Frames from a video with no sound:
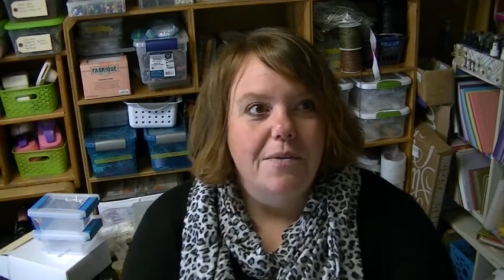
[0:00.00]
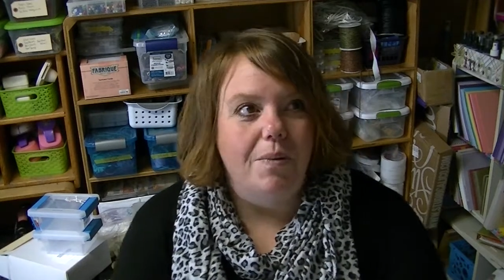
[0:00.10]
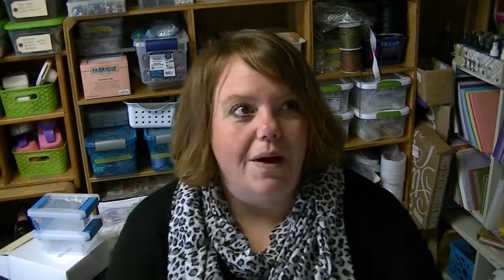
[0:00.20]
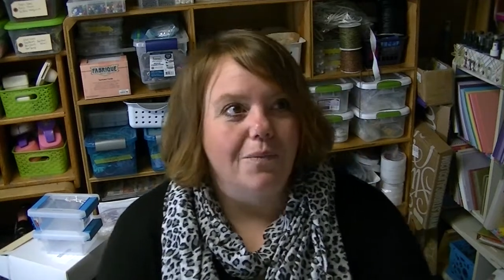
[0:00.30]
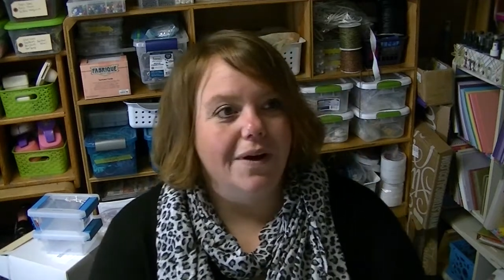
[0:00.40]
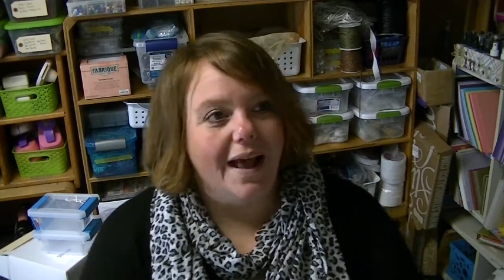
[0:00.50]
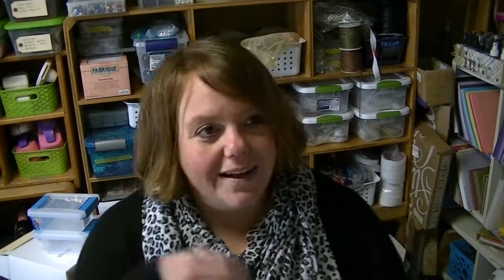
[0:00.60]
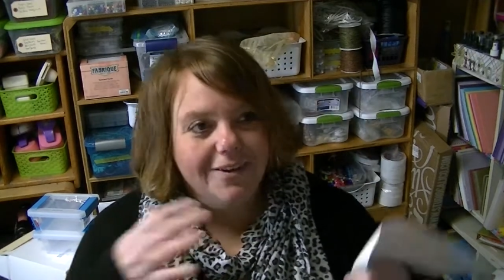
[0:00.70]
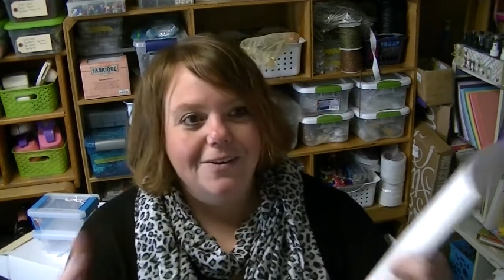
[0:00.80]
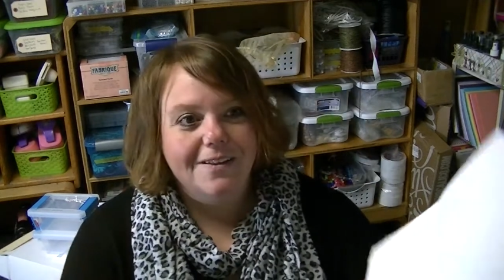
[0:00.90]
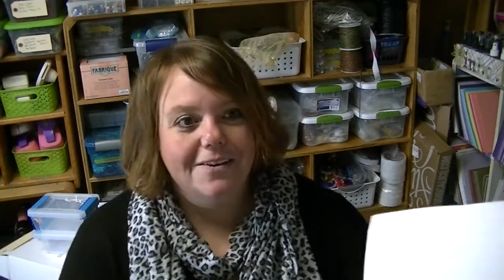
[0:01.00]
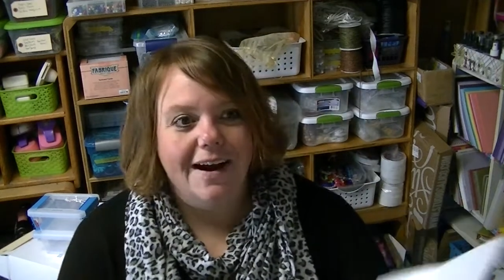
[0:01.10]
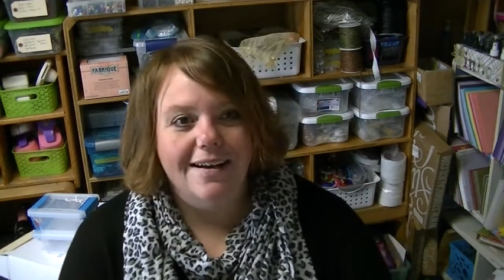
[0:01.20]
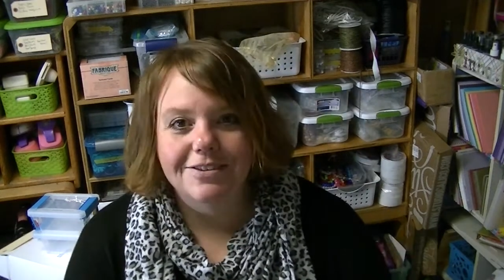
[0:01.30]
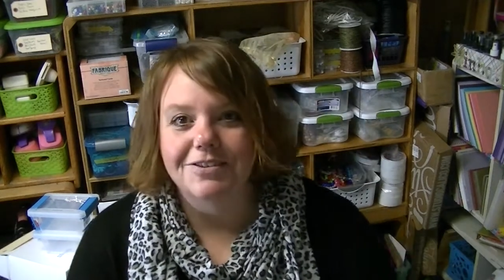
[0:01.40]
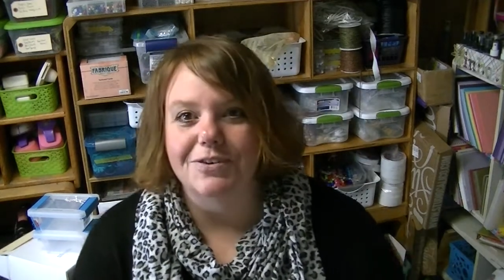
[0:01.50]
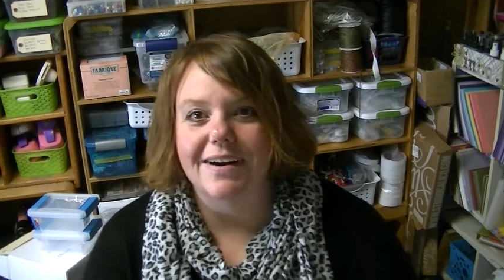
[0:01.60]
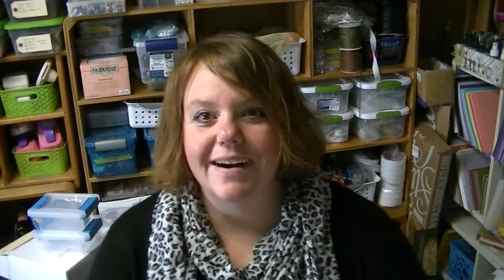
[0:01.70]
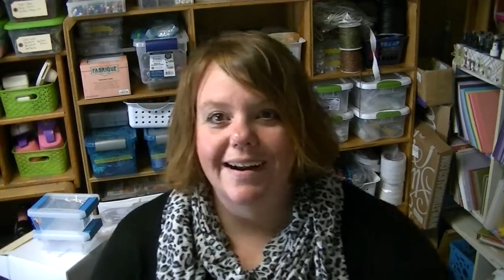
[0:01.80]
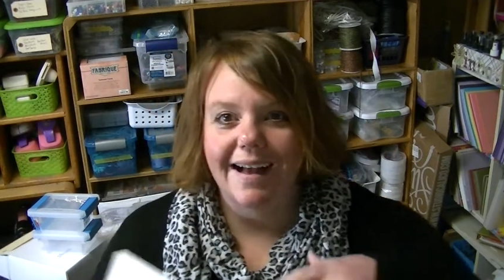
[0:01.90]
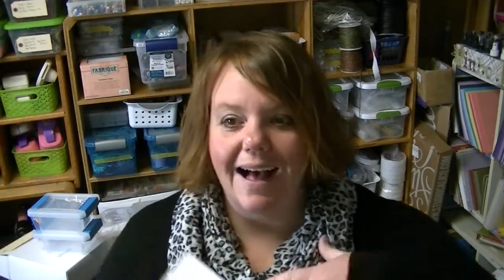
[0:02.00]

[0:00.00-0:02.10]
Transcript: But when I go to the craft store,